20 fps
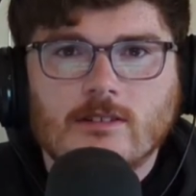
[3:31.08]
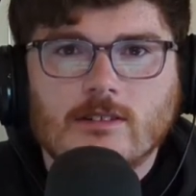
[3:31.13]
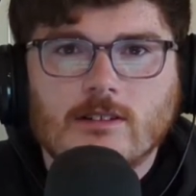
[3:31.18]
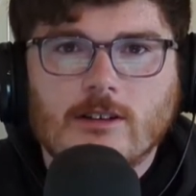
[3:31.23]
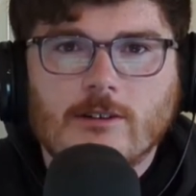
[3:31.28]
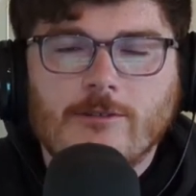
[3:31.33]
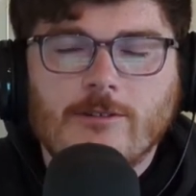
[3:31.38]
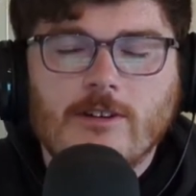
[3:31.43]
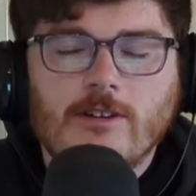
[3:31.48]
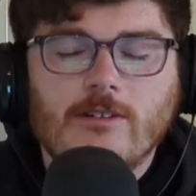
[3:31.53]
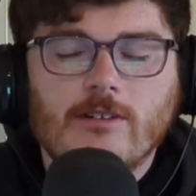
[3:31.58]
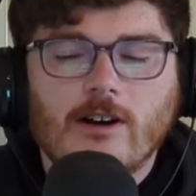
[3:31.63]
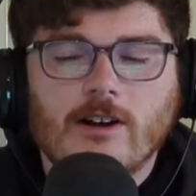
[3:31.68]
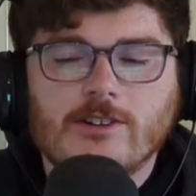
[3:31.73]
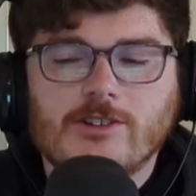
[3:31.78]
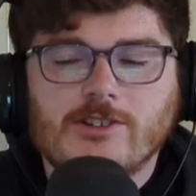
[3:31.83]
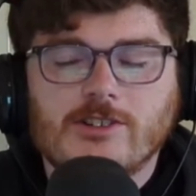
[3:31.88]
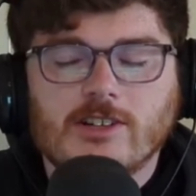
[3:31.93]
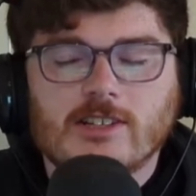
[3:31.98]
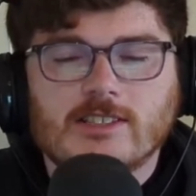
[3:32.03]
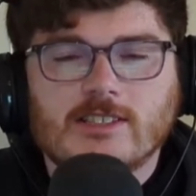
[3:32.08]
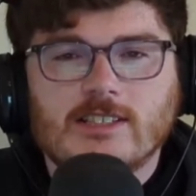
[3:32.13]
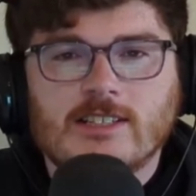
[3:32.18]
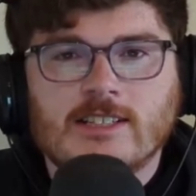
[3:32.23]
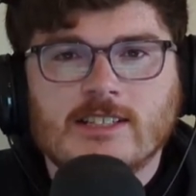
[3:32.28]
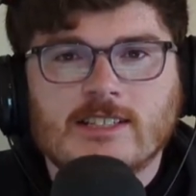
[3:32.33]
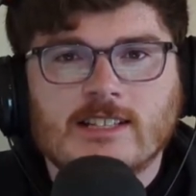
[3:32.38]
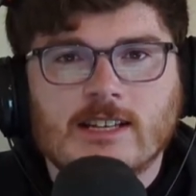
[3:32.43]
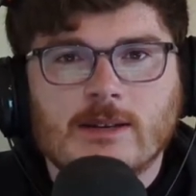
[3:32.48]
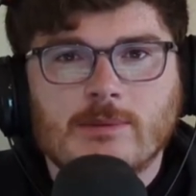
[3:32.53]
If he adjusted
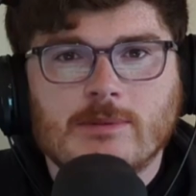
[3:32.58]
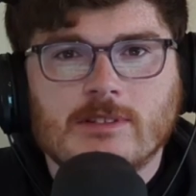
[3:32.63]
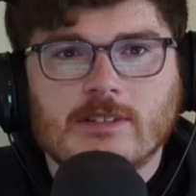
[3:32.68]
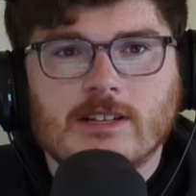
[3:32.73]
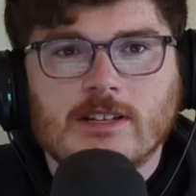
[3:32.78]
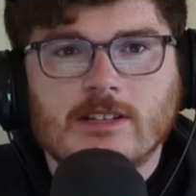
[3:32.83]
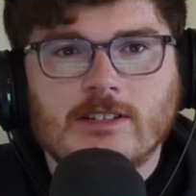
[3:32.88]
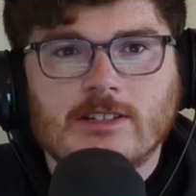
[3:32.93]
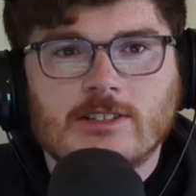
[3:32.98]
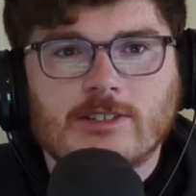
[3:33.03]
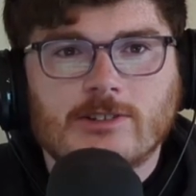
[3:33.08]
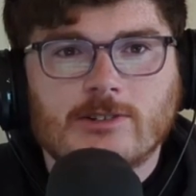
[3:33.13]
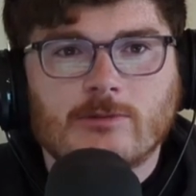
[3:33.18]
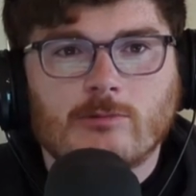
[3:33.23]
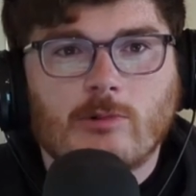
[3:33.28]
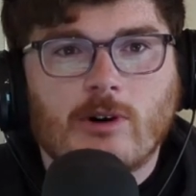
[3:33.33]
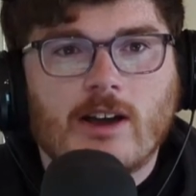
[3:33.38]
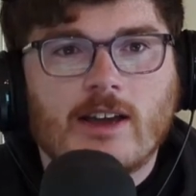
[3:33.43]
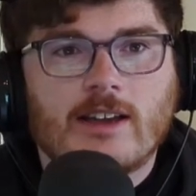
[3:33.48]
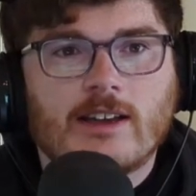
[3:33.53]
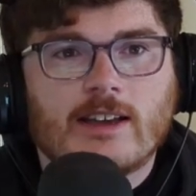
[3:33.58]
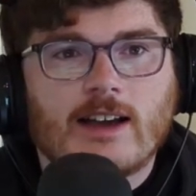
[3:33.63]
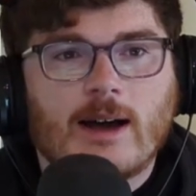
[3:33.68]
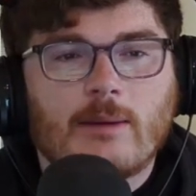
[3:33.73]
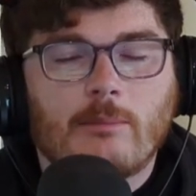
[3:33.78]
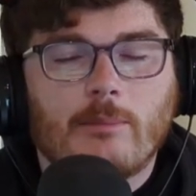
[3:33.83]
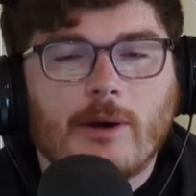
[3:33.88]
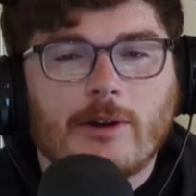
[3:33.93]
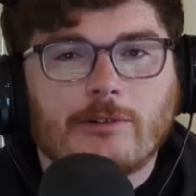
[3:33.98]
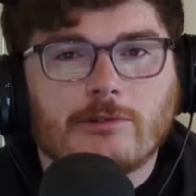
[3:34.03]
his hips in any certain way and
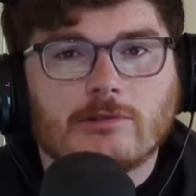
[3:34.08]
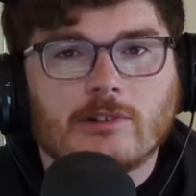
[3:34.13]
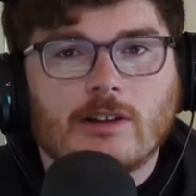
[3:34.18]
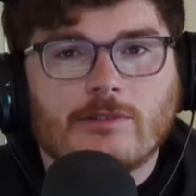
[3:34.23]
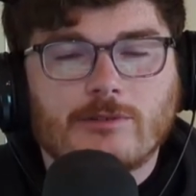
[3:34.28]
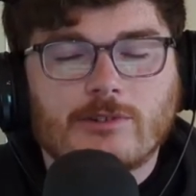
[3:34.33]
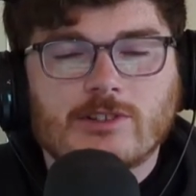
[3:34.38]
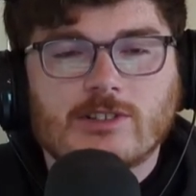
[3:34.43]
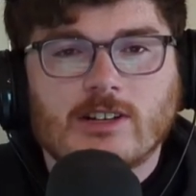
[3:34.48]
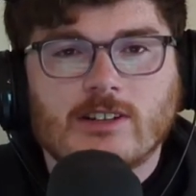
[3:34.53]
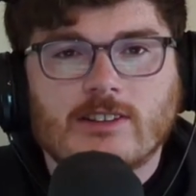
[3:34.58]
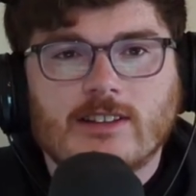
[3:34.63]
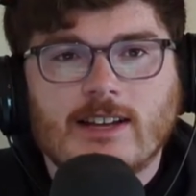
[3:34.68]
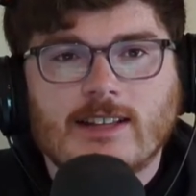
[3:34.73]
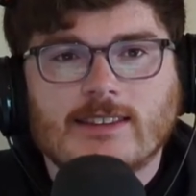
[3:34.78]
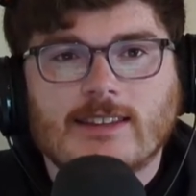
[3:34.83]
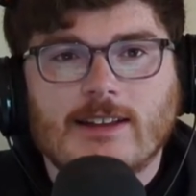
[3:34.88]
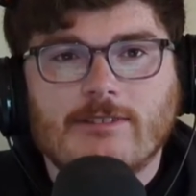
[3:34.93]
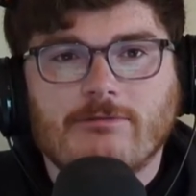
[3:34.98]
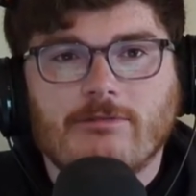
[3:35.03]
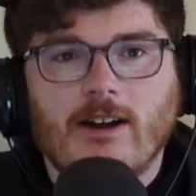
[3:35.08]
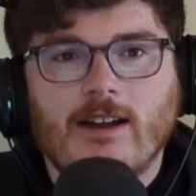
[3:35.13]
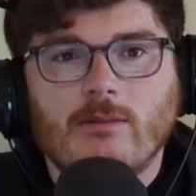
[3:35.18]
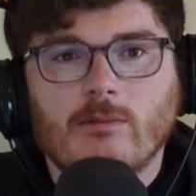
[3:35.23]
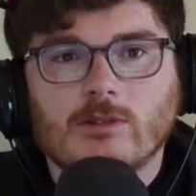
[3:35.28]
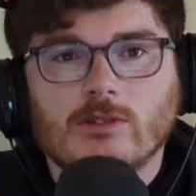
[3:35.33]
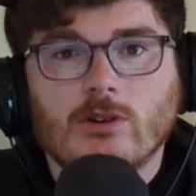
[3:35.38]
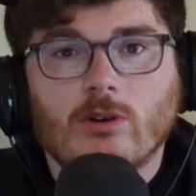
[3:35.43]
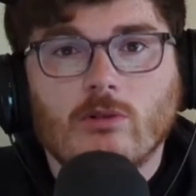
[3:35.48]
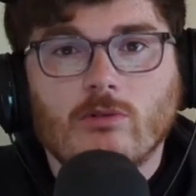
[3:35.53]
got better leverage on that fight
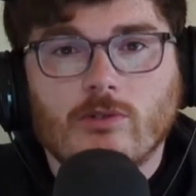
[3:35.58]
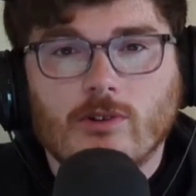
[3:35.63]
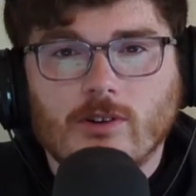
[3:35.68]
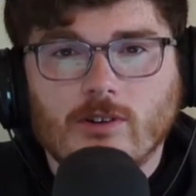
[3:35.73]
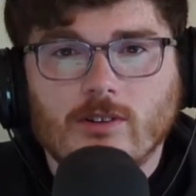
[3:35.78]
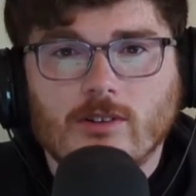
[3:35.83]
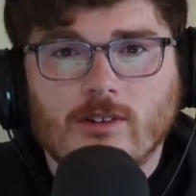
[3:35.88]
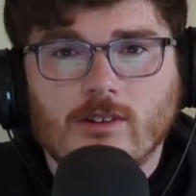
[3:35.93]
was over.